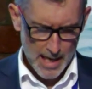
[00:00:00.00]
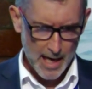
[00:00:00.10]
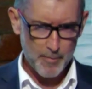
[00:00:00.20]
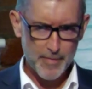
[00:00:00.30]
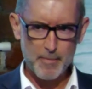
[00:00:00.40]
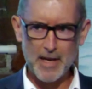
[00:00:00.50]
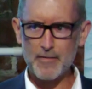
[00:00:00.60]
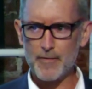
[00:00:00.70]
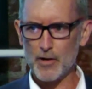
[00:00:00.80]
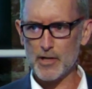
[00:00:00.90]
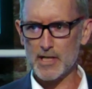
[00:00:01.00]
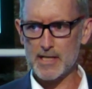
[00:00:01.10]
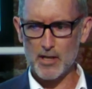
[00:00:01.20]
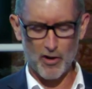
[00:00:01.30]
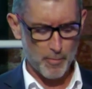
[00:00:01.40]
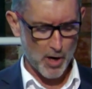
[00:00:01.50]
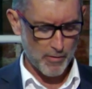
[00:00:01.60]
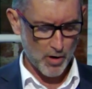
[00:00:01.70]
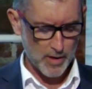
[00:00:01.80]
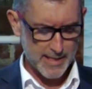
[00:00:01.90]
The main focus of my
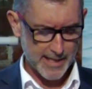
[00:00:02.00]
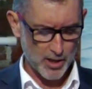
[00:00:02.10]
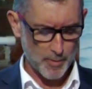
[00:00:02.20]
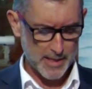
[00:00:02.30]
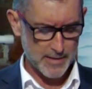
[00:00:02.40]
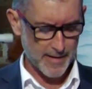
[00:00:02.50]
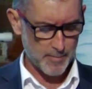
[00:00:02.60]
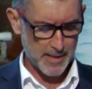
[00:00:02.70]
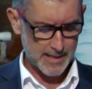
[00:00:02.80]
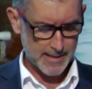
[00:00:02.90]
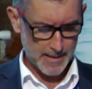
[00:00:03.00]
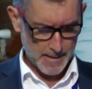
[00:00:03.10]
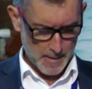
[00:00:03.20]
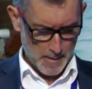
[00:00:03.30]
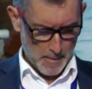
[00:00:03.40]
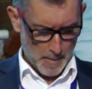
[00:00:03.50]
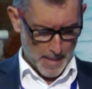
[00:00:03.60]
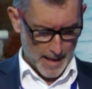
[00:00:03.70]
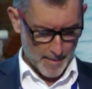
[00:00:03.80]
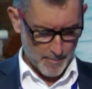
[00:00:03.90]
role is economic development,
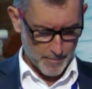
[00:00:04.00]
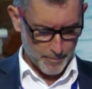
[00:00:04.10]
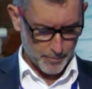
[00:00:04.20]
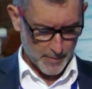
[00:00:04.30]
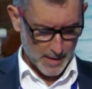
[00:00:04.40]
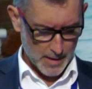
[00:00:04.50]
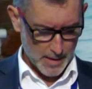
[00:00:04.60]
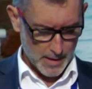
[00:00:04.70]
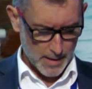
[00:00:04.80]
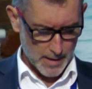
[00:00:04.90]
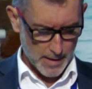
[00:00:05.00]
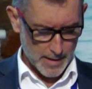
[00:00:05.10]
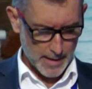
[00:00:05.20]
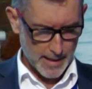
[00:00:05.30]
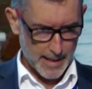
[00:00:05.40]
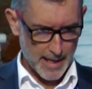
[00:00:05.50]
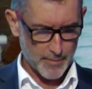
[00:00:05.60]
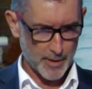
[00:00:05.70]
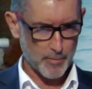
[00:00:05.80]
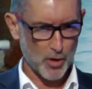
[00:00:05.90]
and I
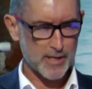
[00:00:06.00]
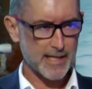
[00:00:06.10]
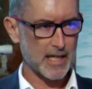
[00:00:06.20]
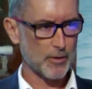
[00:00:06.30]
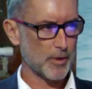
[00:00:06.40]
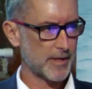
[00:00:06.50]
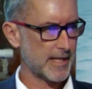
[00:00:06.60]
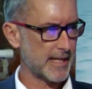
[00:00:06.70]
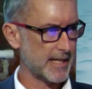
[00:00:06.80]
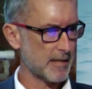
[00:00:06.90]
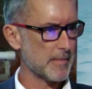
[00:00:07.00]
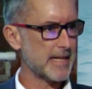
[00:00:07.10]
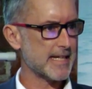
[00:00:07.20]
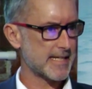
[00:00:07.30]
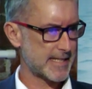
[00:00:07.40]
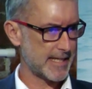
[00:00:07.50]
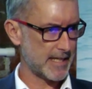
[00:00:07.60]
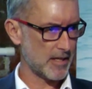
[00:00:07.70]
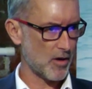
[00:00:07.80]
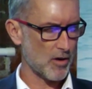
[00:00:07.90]
mean, I'm not dealing with the
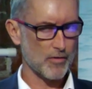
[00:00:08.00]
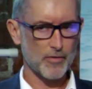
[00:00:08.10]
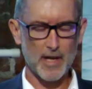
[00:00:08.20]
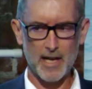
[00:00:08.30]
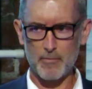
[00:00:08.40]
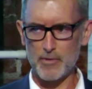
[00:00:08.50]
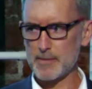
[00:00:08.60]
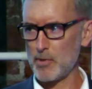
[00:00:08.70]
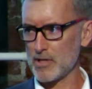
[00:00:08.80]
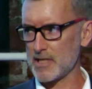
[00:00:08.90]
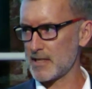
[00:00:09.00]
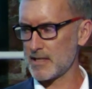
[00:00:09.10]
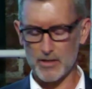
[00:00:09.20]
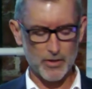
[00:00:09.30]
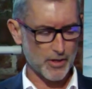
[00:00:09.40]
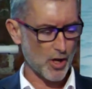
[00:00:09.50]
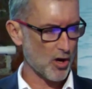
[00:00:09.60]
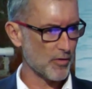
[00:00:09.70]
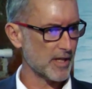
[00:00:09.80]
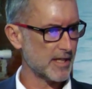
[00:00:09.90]
immediacy of responses to
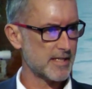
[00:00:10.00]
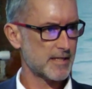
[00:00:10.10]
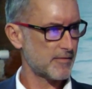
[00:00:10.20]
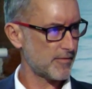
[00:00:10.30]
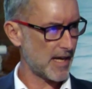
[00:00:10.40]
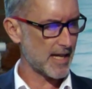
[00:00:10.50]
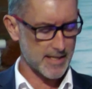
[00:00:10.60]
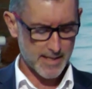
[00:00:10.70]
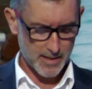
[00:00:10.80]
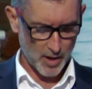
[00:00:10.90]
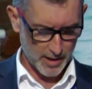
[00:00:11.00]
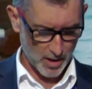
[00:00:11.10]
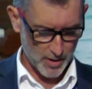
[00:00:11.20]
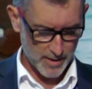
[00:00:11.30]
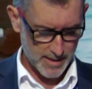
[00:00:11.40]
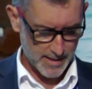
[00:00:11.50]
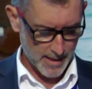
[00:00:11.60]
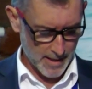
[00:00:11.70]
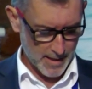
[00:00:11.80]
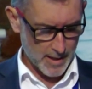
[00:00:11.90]
COVID, floods, cyclones.
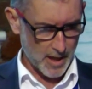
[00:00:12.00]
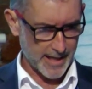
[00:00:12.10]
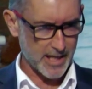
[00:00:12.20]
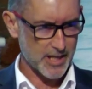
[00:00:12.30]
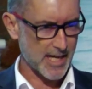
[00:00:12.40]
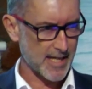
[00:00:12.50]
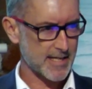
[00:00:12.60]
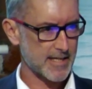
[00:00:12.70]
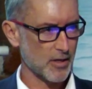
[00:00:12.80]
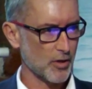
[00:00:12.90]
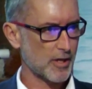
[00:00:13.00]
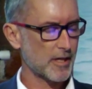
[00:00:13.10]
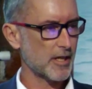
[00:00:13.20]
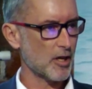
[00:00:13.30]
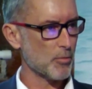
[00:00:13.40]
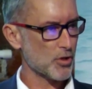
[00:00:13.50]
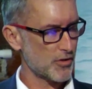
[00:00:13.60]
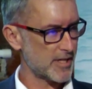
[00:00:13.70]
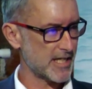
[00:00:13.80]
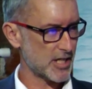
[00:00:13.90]
I get a chance to look, you know, more
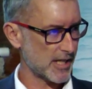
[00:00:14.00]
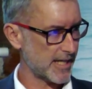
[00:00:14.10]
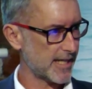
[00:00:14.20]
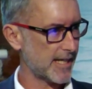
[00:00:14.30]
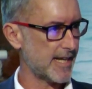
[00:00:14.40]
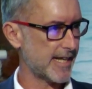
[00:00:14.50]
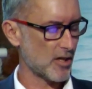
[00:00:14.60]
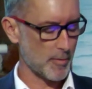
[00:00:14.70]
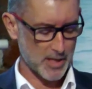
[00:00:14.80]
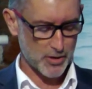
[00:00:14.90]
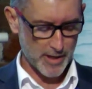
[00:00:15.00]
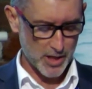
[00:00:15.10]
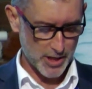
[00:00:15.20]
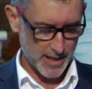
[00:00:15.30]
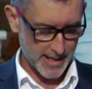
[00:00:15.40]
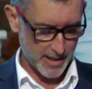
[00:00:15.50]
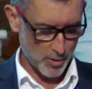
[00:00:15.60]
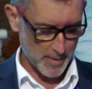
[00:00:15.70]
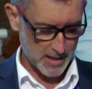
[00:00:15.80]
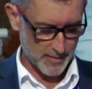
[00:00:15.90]
strategically at economic strategy and
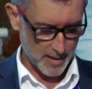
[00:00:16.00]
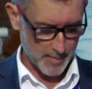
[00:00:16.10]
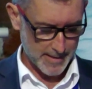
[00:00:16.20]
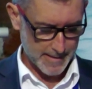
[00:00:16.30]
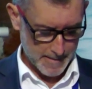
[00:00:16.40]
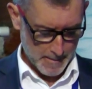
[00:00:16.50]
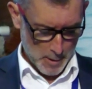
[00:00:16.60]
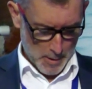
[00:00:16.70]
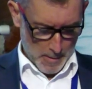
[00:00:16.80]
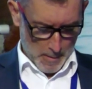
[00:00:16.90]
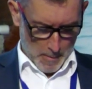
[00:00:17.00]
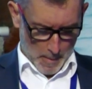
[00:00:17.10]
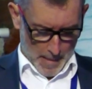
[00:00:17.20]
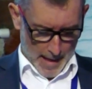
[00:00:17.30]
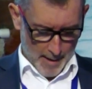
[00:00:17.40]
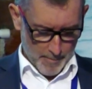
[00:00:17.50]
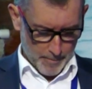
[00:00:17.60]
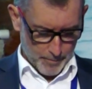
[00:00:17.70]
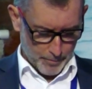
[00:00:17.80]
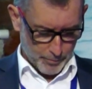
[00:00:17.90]
economic development.
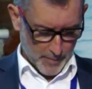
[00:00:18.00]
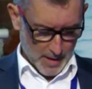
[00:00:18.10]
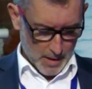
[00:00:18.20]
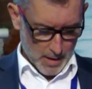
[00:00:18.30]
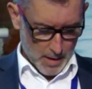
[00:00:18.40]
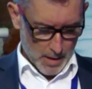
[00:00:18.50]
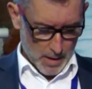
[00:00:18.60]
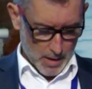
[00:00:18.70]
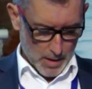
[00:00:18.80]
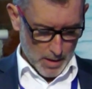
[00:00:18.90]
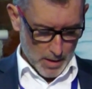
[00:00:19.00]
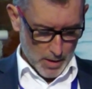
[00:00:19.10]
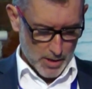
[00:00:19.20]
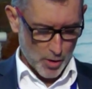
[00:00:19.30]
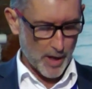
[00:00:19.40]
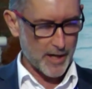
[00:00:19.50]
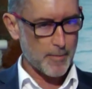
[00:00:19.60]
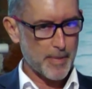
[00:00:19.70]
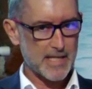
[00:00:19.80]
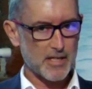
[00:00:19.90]
So one of
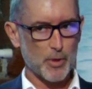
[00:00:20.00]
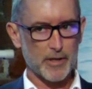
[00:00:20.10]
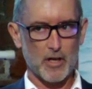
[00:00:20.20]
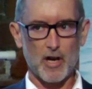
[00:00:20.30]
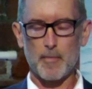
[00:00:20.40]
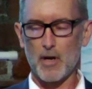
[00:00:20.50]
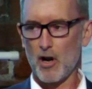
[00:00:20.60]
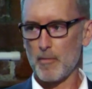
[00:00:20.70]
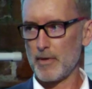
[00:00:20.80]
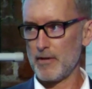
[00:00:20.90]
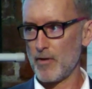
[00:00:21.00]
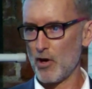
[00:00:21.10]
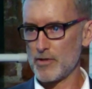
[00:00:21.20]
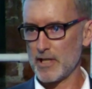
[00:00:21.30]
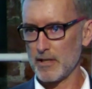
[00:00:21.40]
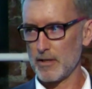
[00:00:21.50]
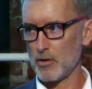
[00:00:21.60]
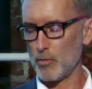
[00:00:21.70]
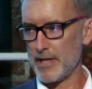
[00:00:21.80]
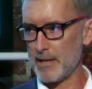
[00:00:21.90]
the pieces of work that I'm involved
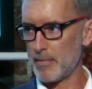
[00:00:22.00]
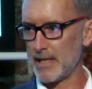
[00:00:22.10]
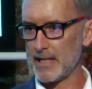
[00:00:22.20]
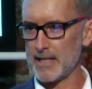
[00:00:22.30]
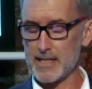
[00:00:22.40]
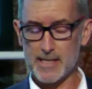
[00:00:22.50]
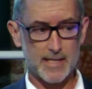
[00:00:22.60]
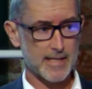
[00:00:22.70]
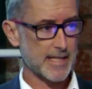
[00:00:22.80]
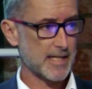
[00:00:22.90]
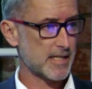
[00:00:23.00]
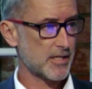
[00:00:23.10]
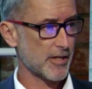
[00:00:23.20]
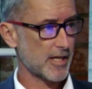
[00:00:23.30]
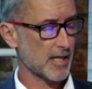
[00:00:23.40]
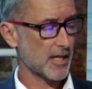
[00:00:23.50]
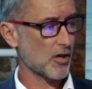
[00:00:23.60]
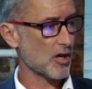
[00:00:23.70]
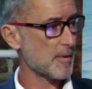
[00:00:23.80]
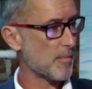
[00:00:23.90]
in with MB is the circular
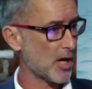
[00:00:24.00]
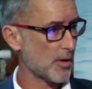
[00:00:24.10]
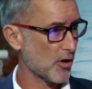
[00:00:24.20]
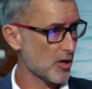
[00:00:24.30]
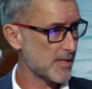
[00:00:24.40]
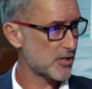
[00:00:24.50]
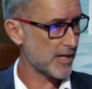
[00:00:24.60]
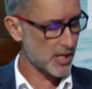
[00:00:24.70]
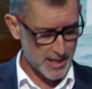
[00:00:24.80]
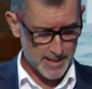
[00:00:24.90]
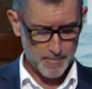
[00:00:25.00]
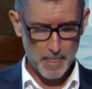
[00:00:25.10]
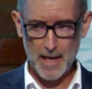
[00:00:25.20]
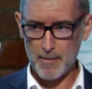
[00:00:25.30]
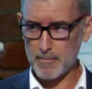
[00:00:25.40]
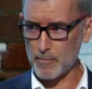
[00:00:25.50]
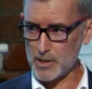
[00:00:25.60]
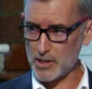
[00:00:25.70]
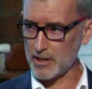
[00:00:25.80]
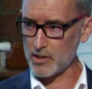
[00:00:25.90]
economy, bioeconomy strategy,
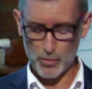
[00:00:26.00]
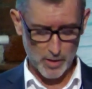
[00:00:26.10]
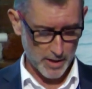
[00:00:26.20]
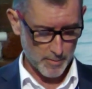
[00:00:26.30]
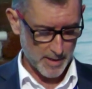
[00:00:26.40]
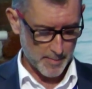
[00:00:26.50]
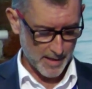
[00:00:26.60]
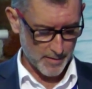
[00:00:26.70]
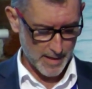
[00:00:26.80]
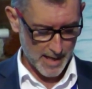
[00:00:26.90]
which I can talk a little bit about